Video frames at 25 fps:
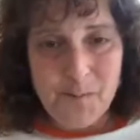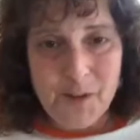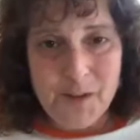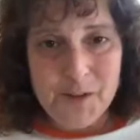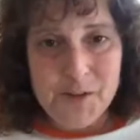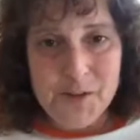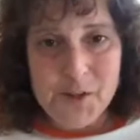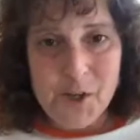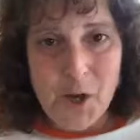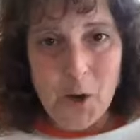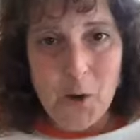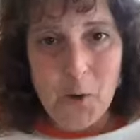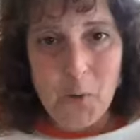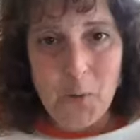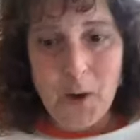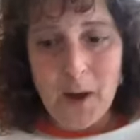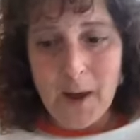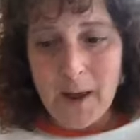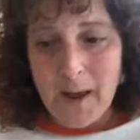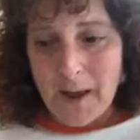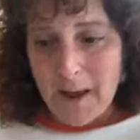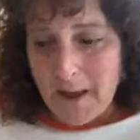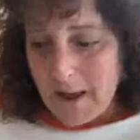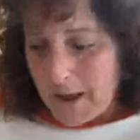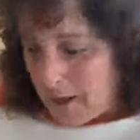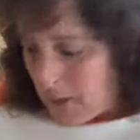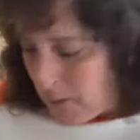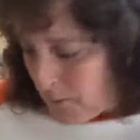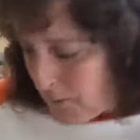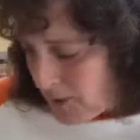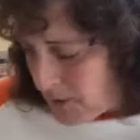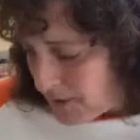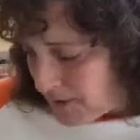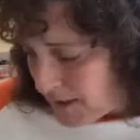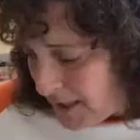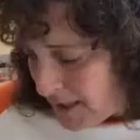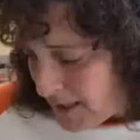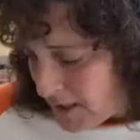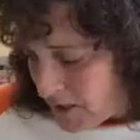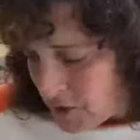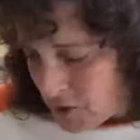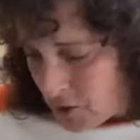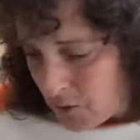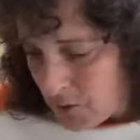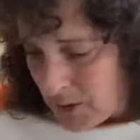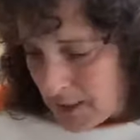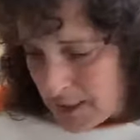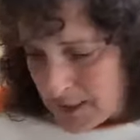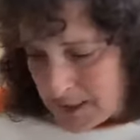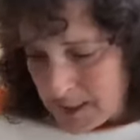So it was like
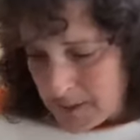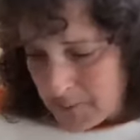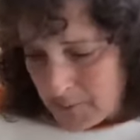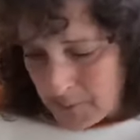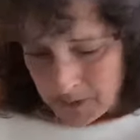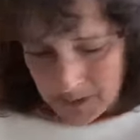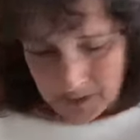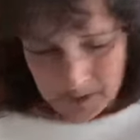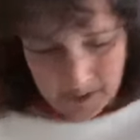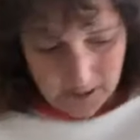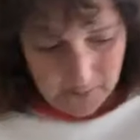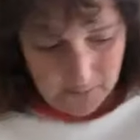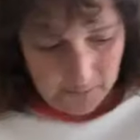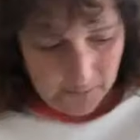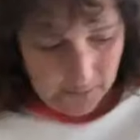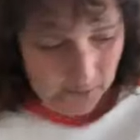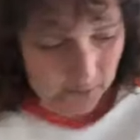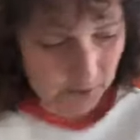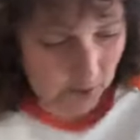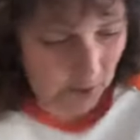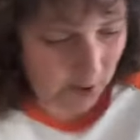so easy, but if you